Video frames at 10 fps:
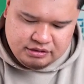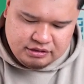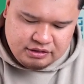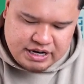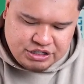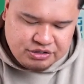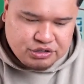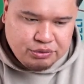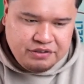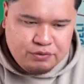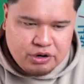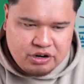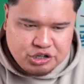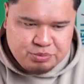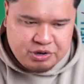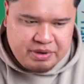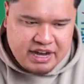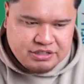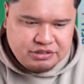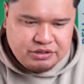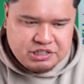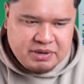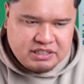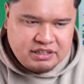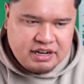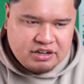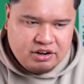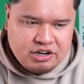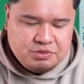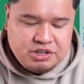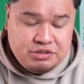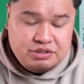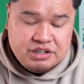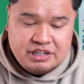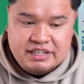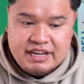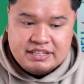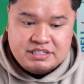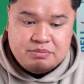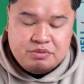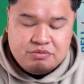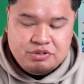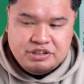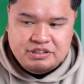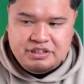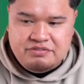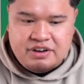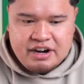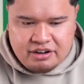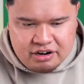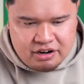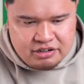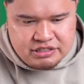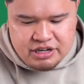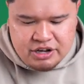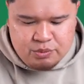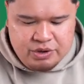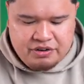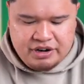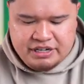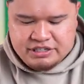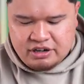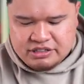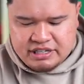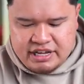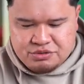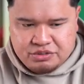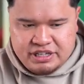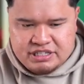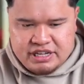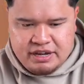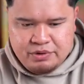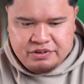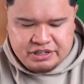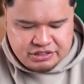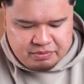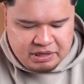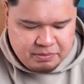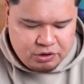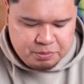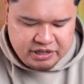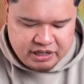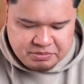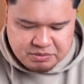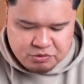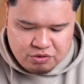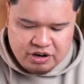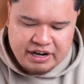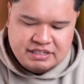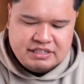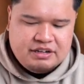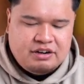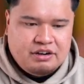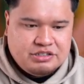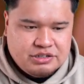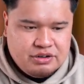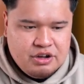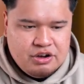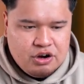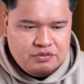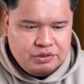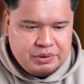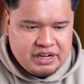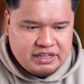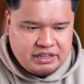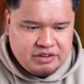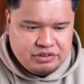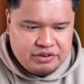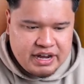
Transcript: All right, so there's only 4 cards per pack, so don't expect a lot of cards, but you could get some really fire cards. We already saw today's release day. We already saw people opening up some crazy cards, so hopefully we get on that level.